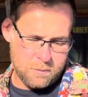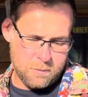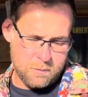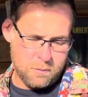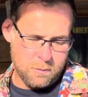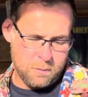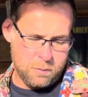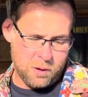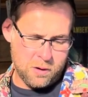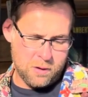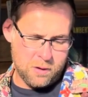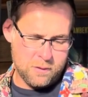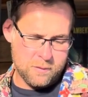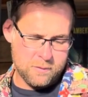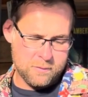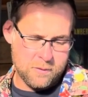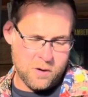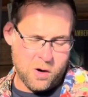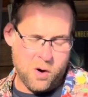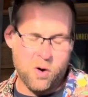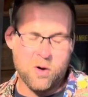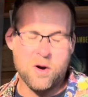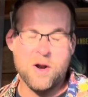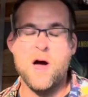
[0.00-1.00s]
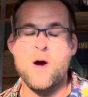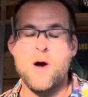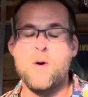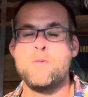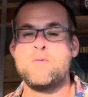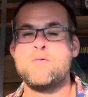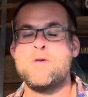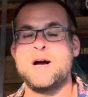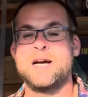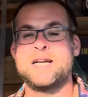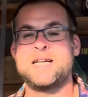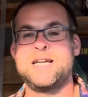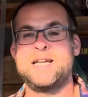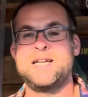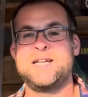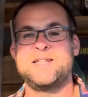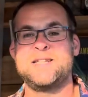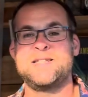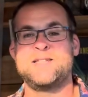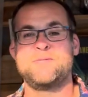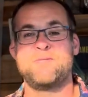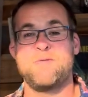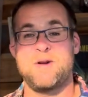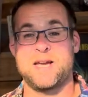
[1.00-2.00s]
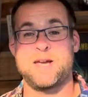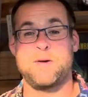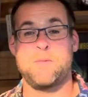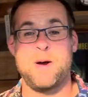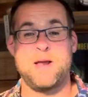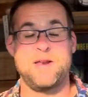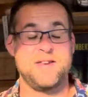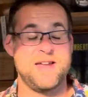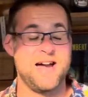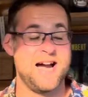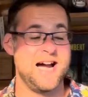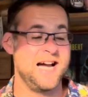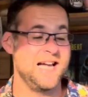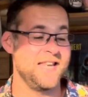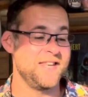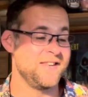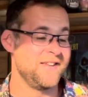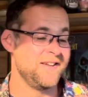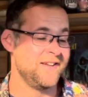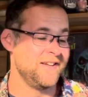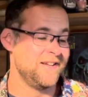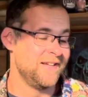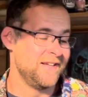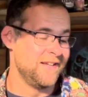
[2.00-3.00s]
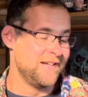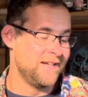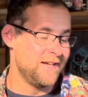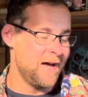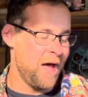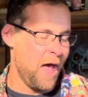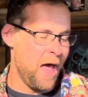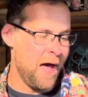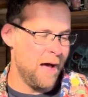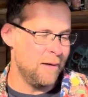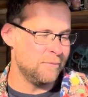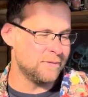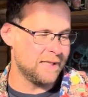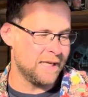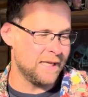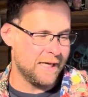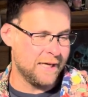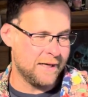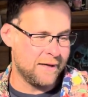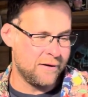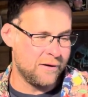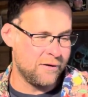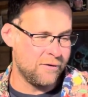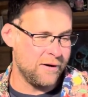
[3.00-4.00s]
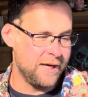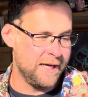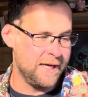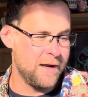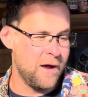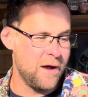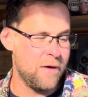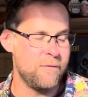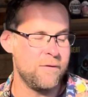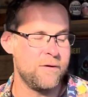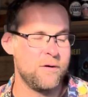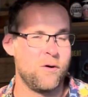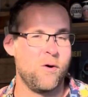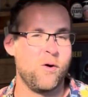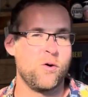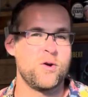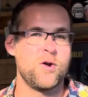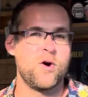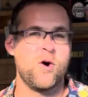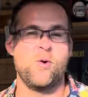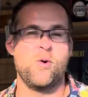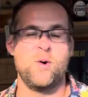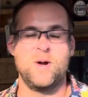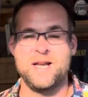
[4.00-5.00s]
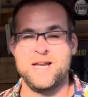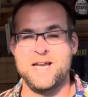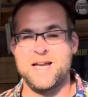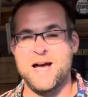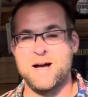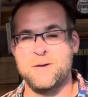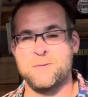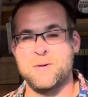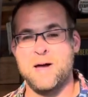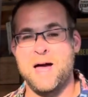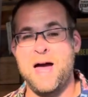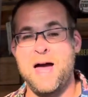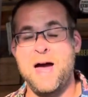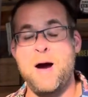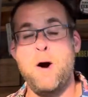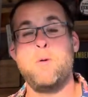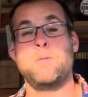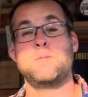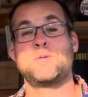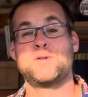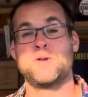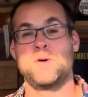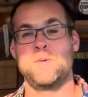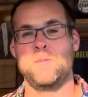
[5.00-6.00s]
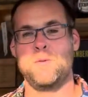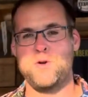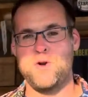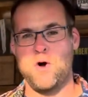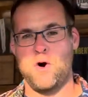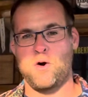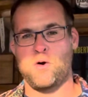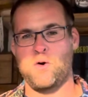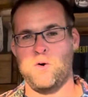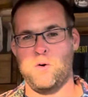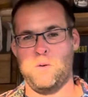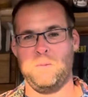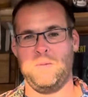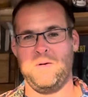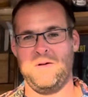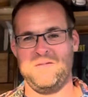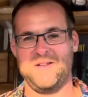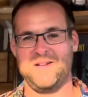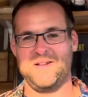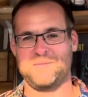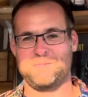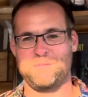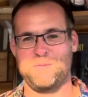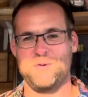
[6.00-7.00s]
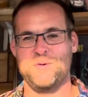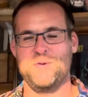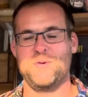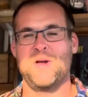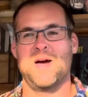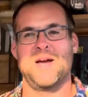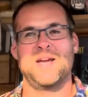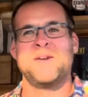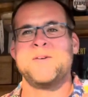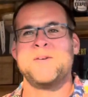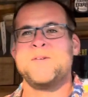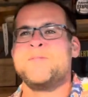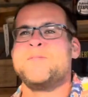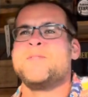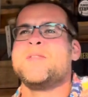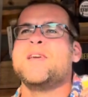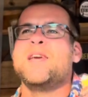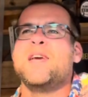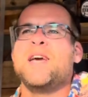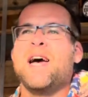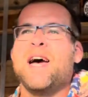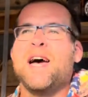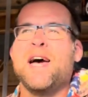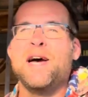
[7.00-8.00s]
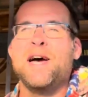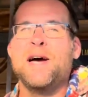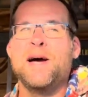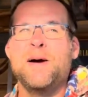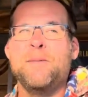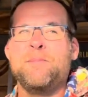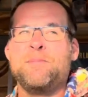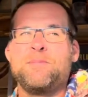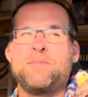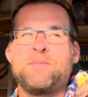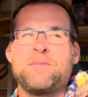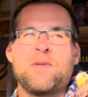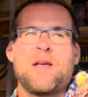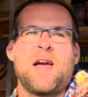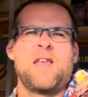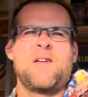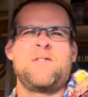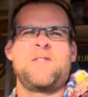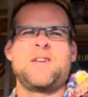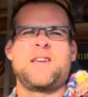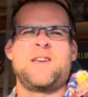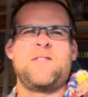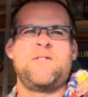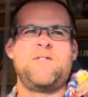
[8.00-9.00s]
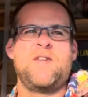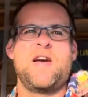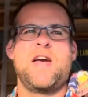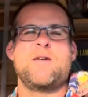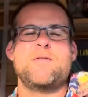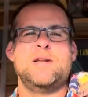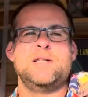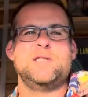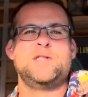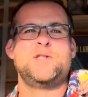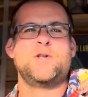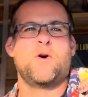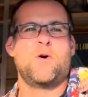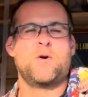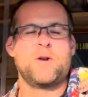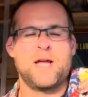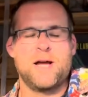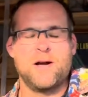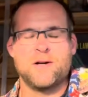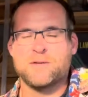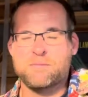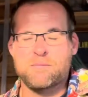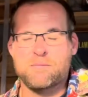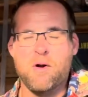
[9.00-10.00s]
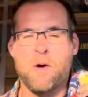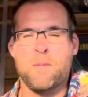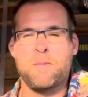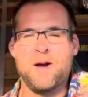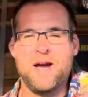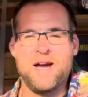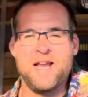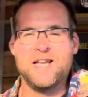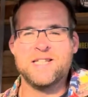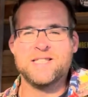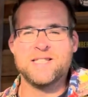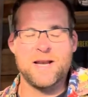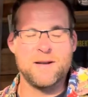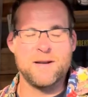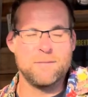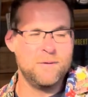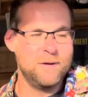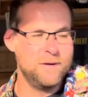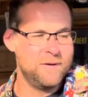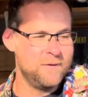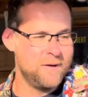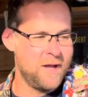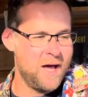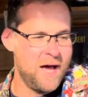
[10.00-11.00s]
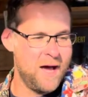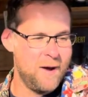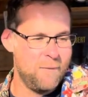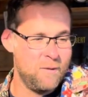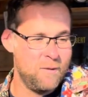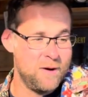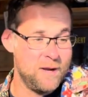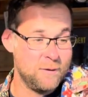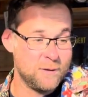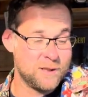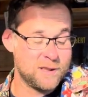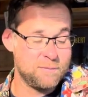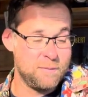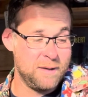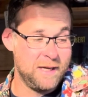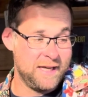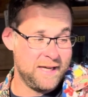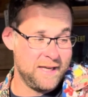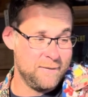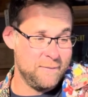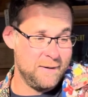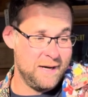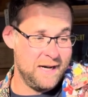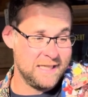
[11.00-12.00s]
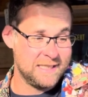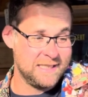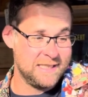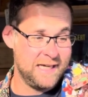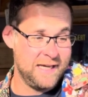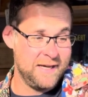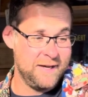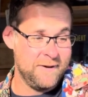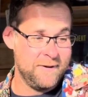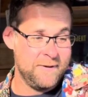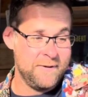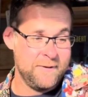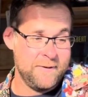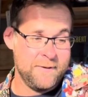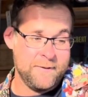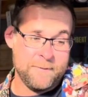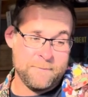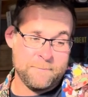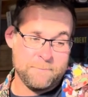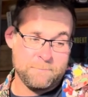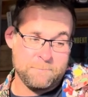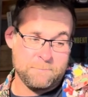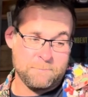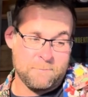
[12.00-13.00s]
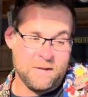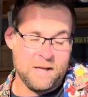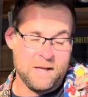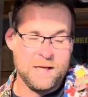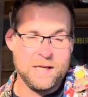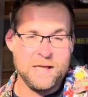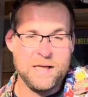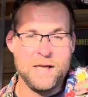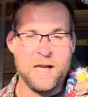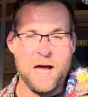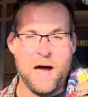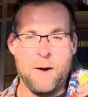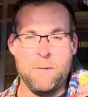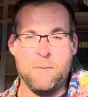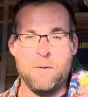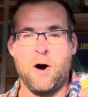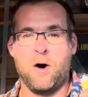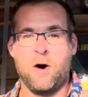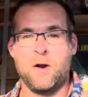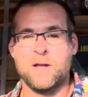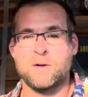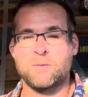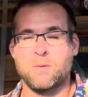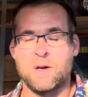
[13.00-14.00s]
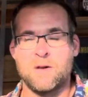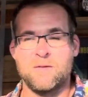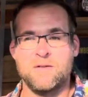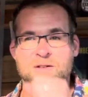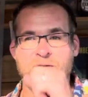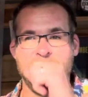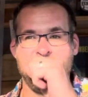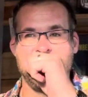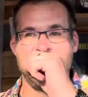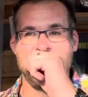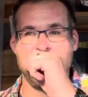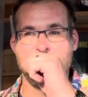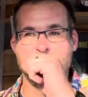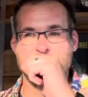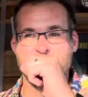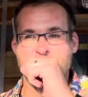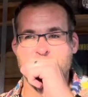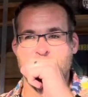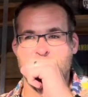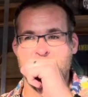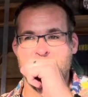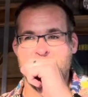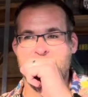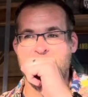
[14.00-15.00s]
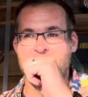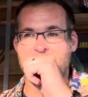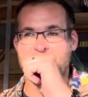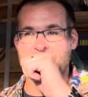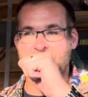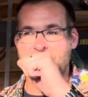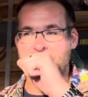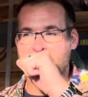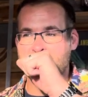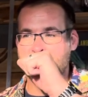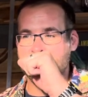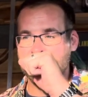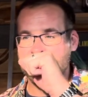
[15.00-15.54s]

but all I know, Wraggy, Wraggy went down um, to the Green over in Hucknall and he uh, helped him knock up this brew day. Um, and I think he fair enjoyed it. It was proper in his element um, when he was speaking about it you know, on one of his videos shortly after.